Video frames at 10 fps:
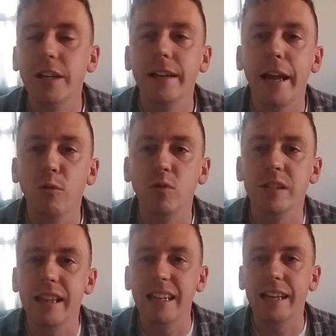year. It
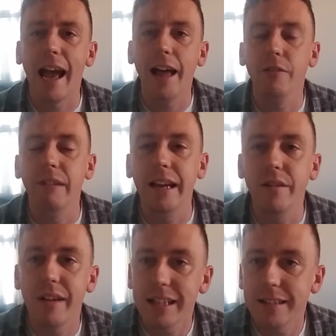was the Halloween
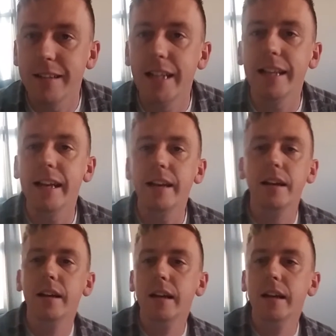event that they did.